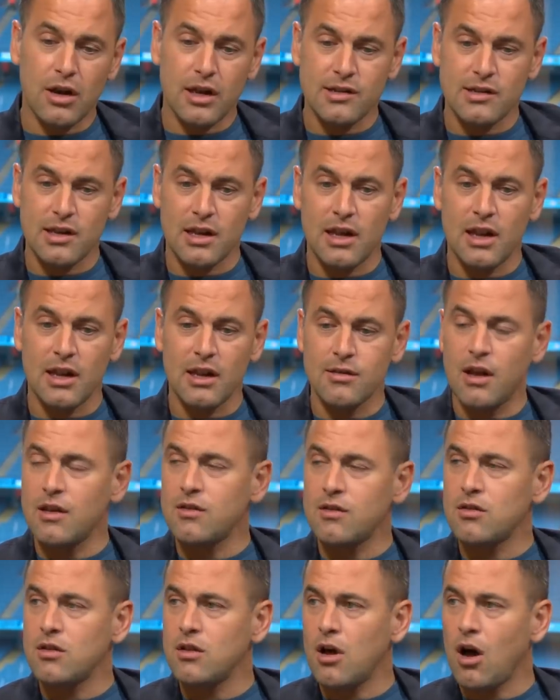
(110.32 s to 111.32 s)
they said it, and
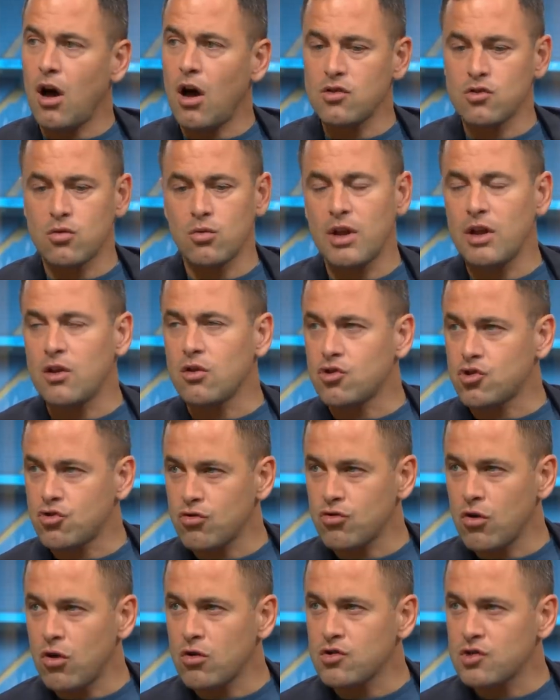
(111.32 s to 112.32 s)
it's Arsenal need a
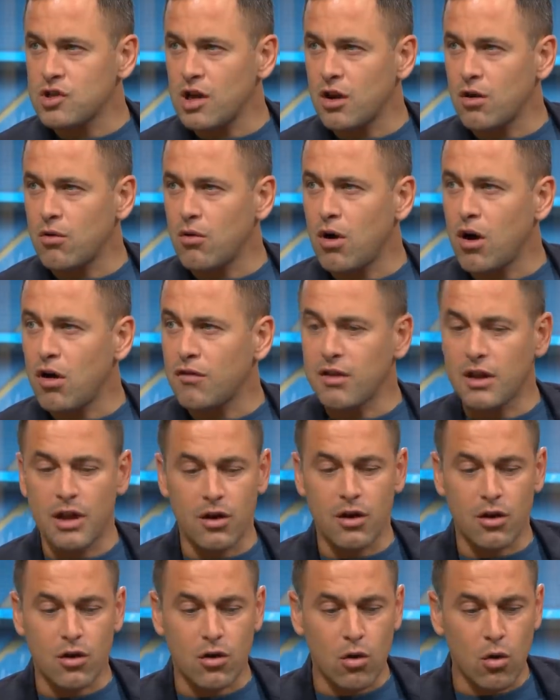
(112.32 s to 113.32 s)
strong centre-half, they
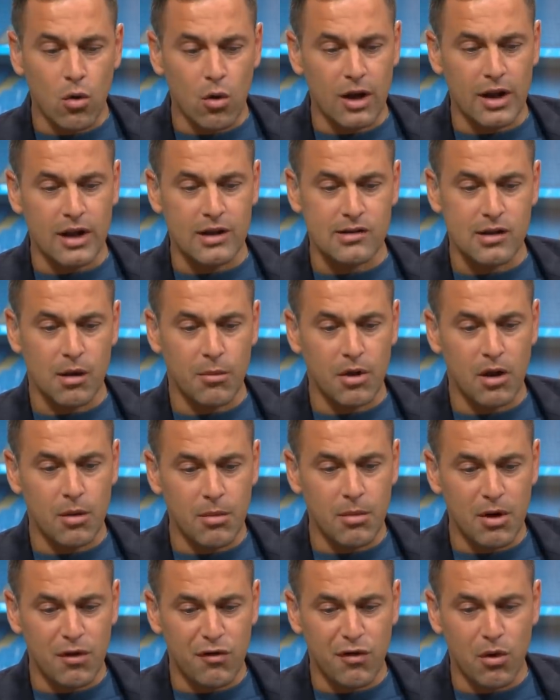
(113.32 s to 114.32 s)
need a core, they need someone in the
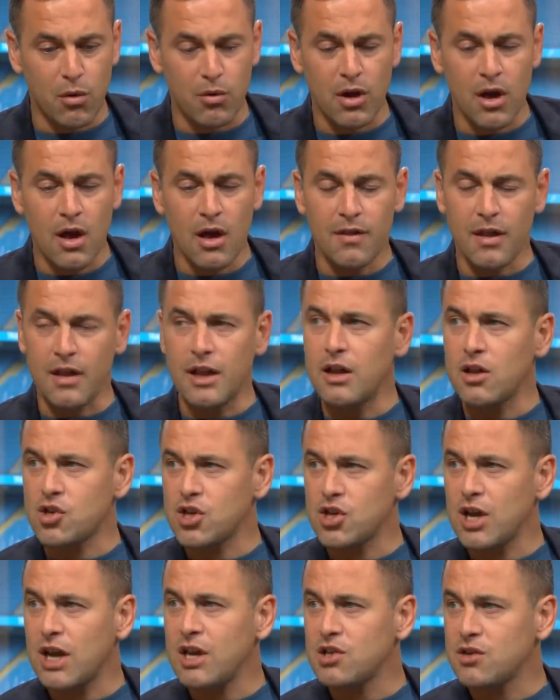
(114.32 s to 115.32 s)
midfield, they need a
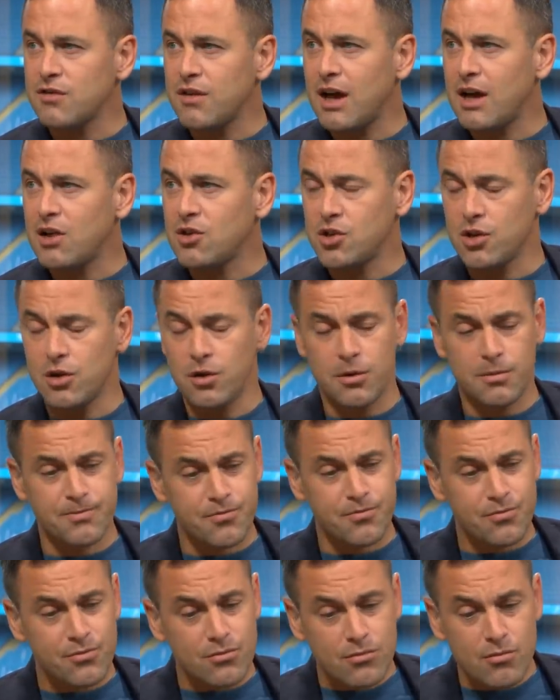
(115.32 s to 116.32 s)
change of attitude.
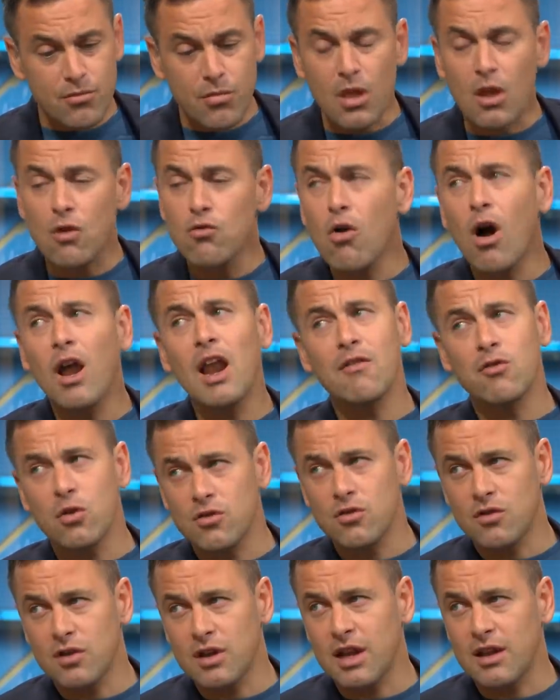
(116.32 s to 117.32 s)
Right, they've
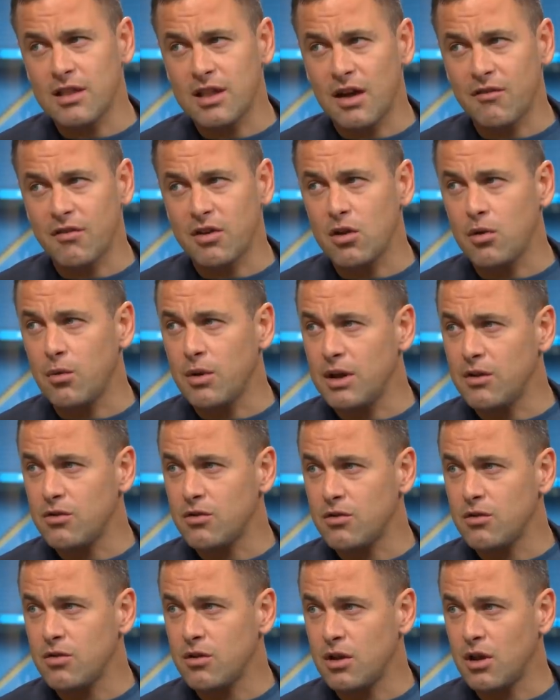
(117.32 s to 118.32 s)
gone to get David
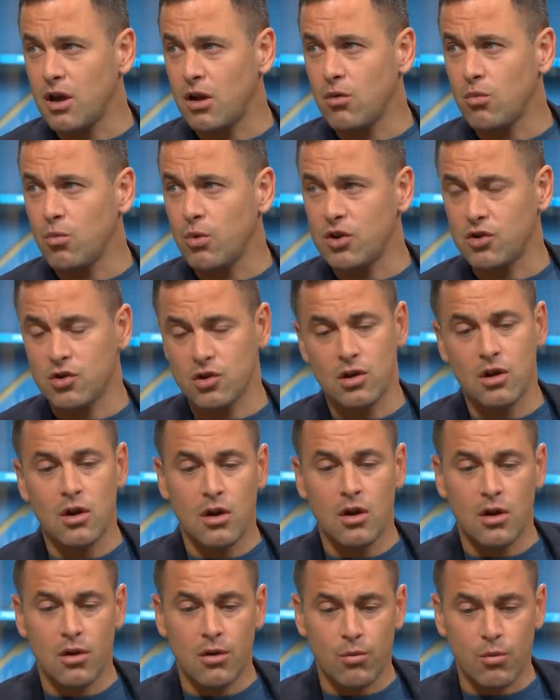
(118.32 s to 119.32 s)
Luiz, you know, which
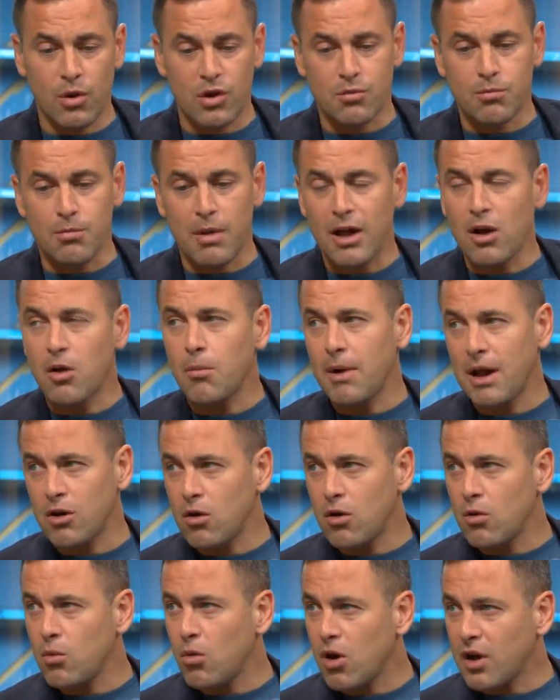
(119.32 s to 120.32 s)
may or may
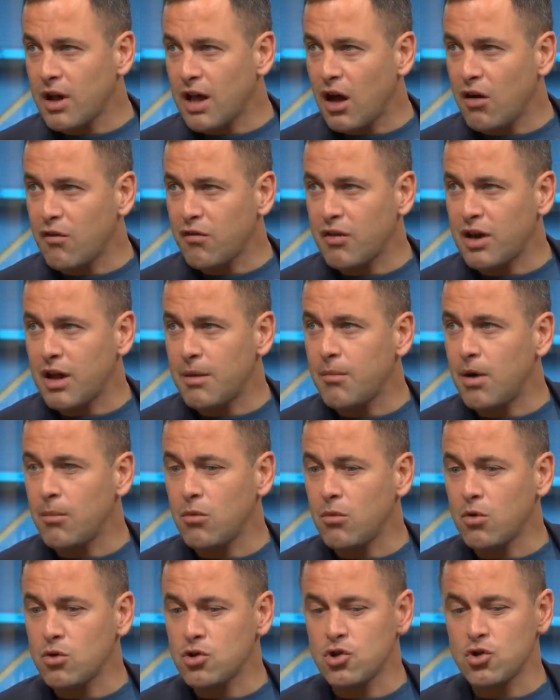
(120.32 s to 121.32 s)
not work out for them,
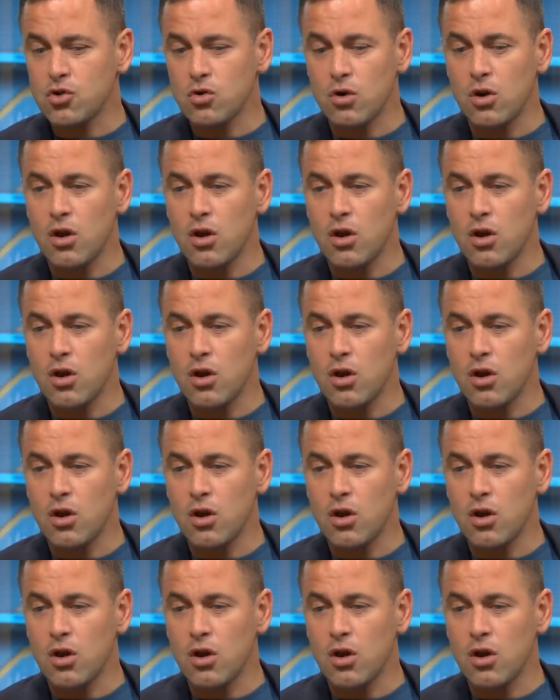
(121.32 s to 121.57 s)
I'm not sure.